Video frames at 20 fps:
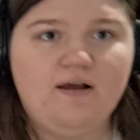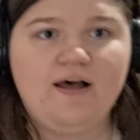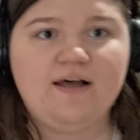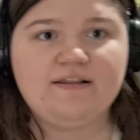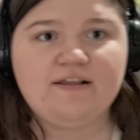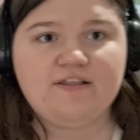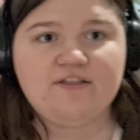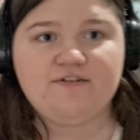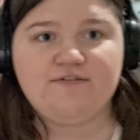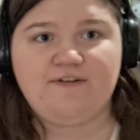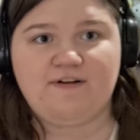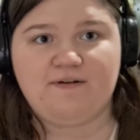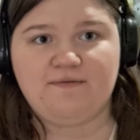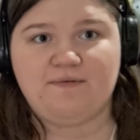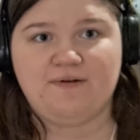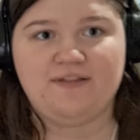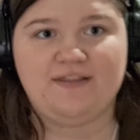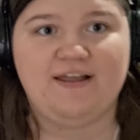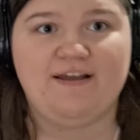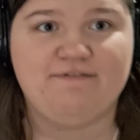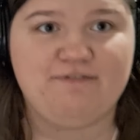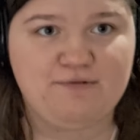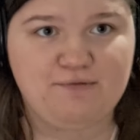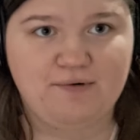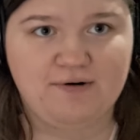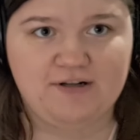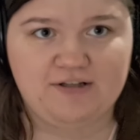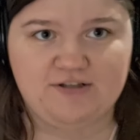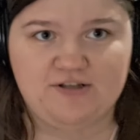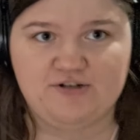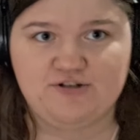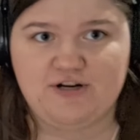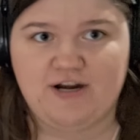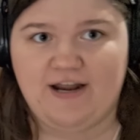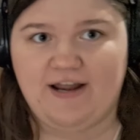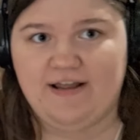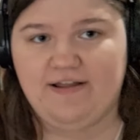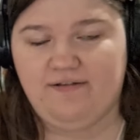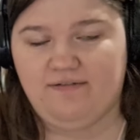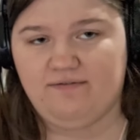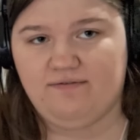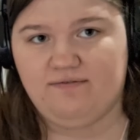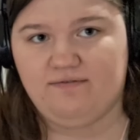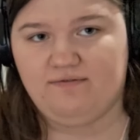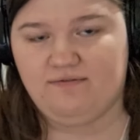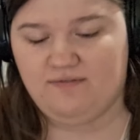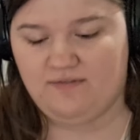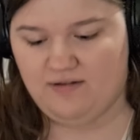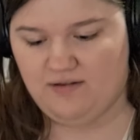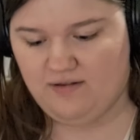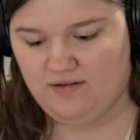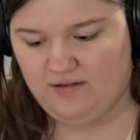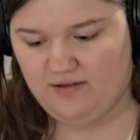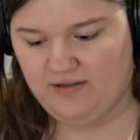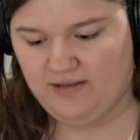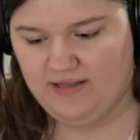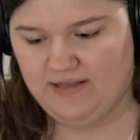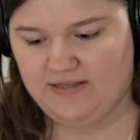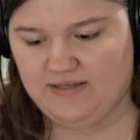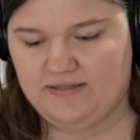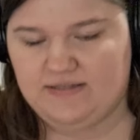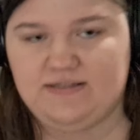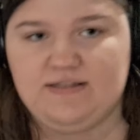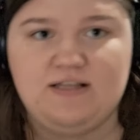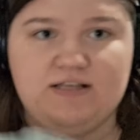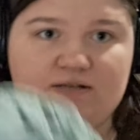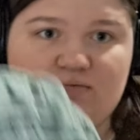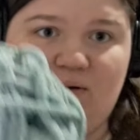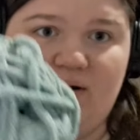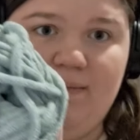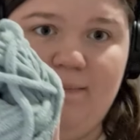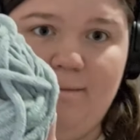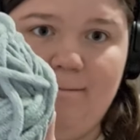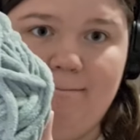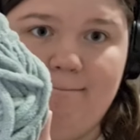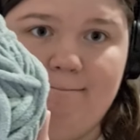Another fun one that I've been wanting to try is this one.